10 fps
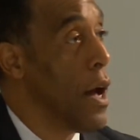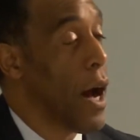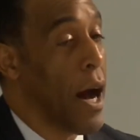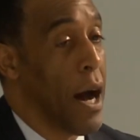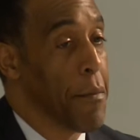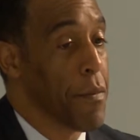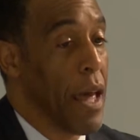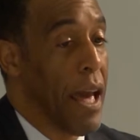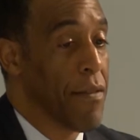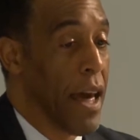
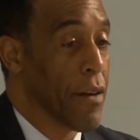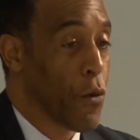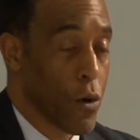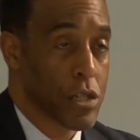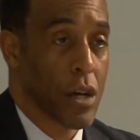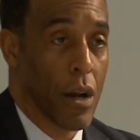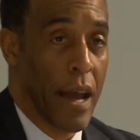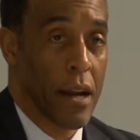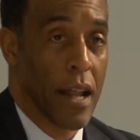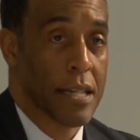And then of course they're gonna
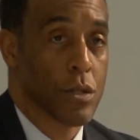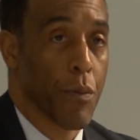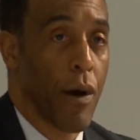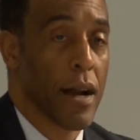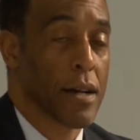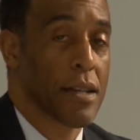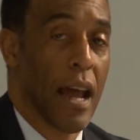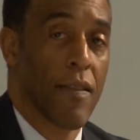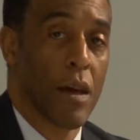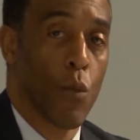analyze the product.
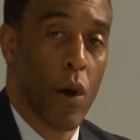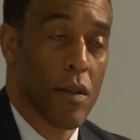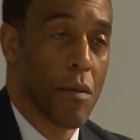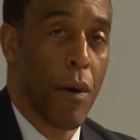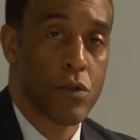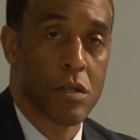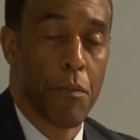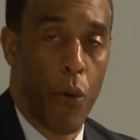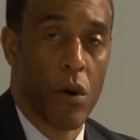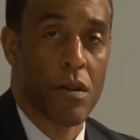And then one of the most
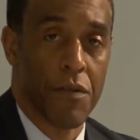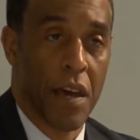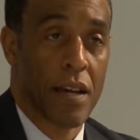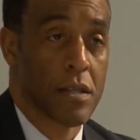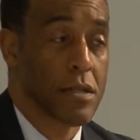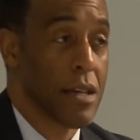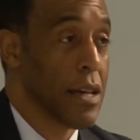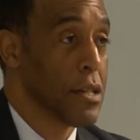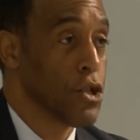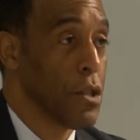important things
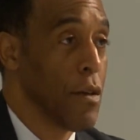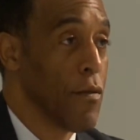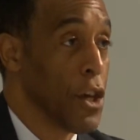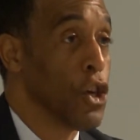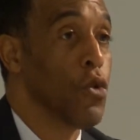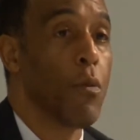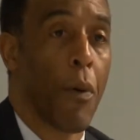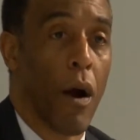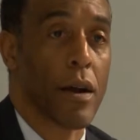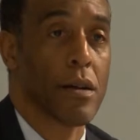is the you
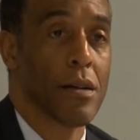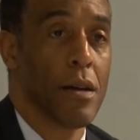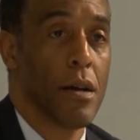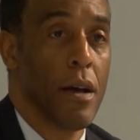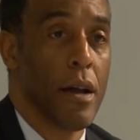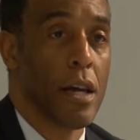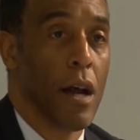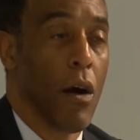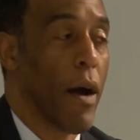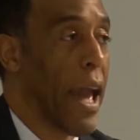part. You
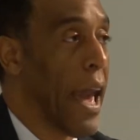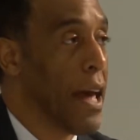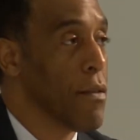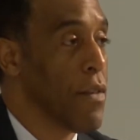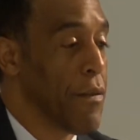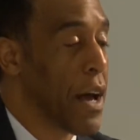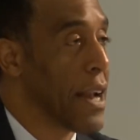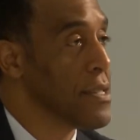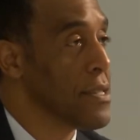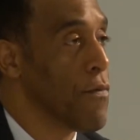know, and they've
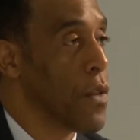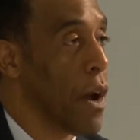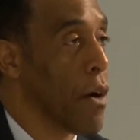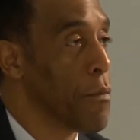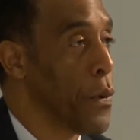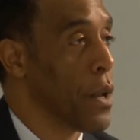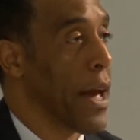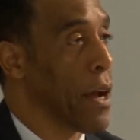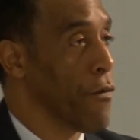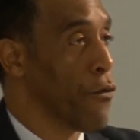gotta sit there and put
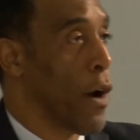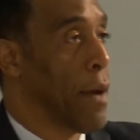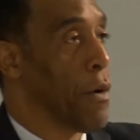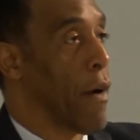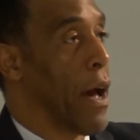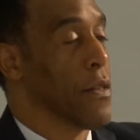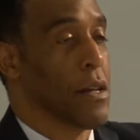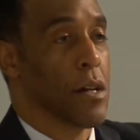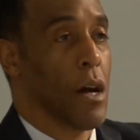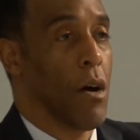like a frame around
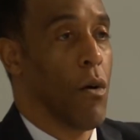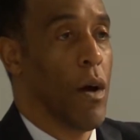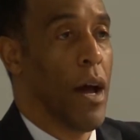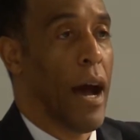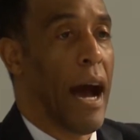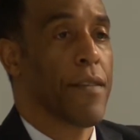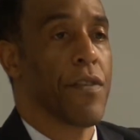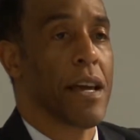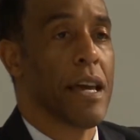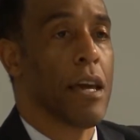it and go, I
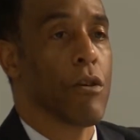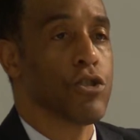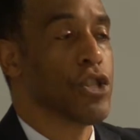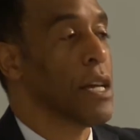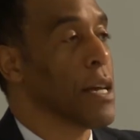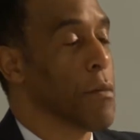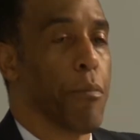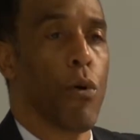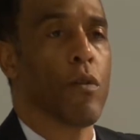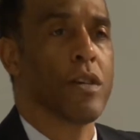think he or she can
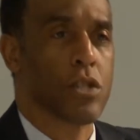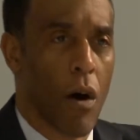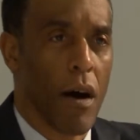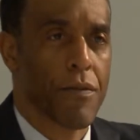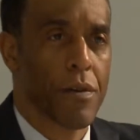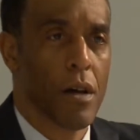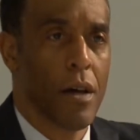pull this off.